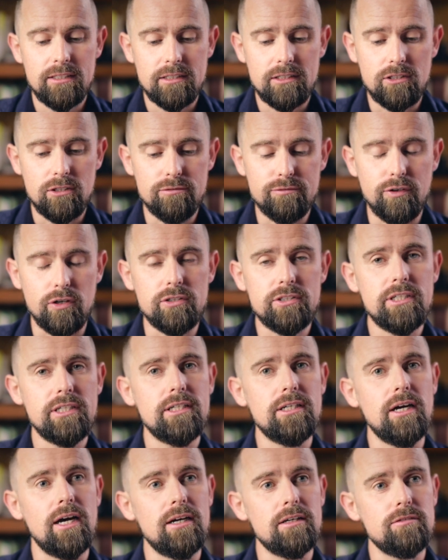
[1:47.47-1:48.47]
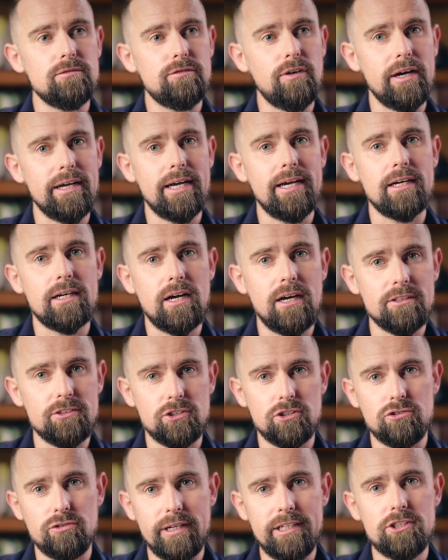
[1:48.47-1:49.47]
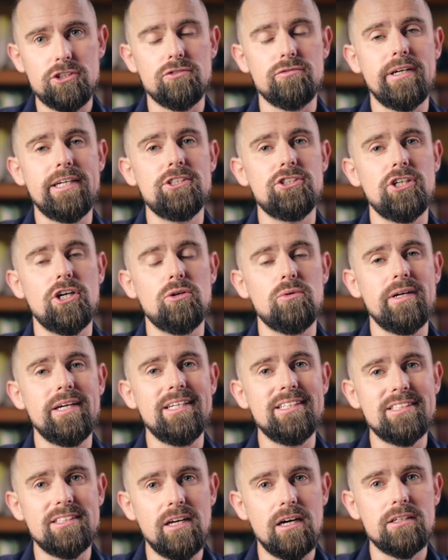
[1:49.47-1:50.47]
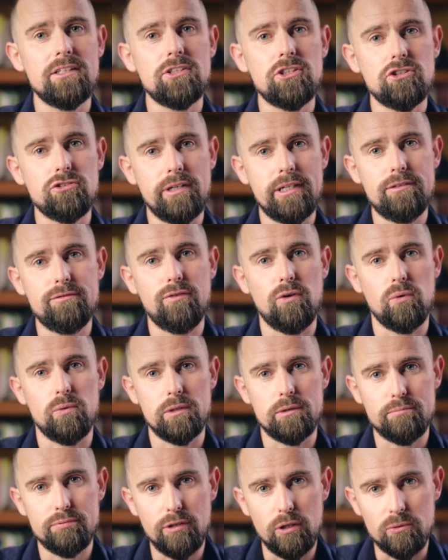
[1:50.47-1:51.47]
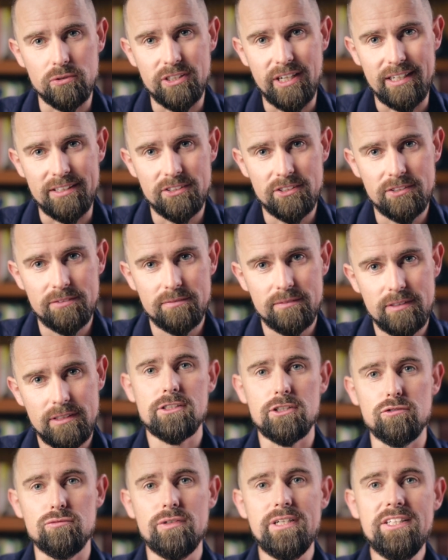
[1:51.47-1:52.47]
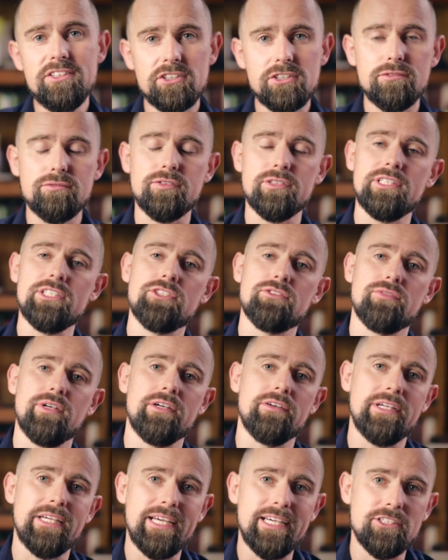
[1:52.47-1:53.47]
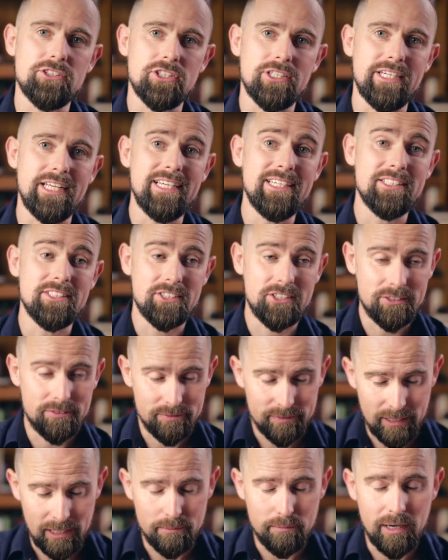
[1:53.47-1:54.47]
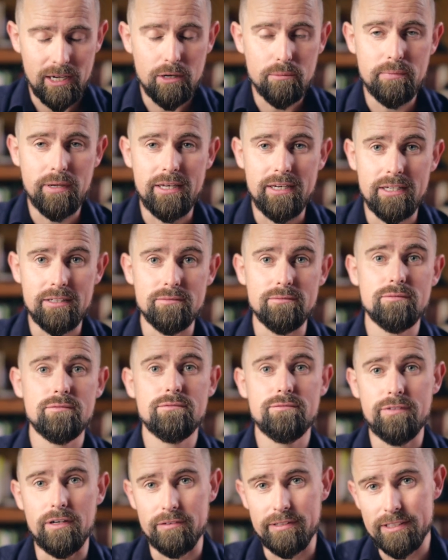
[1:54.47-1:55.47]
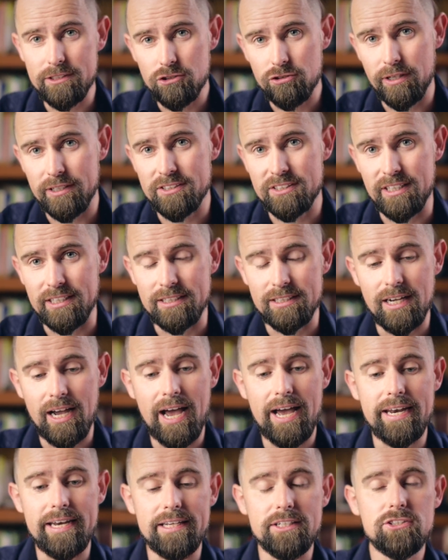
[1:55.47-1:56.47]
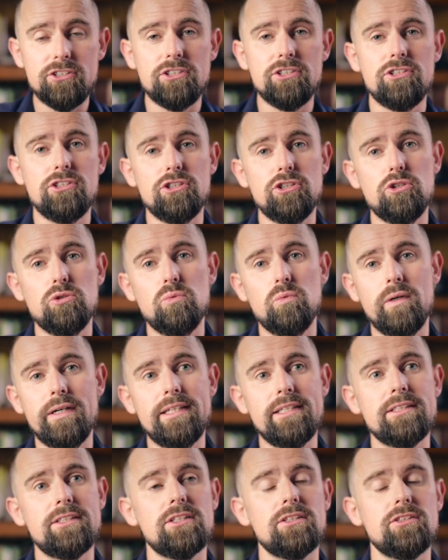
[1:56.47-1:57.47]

converting via concentration ratio is not a straightforward process. The reason for this variation is, in my opinion, very interesting and is to do with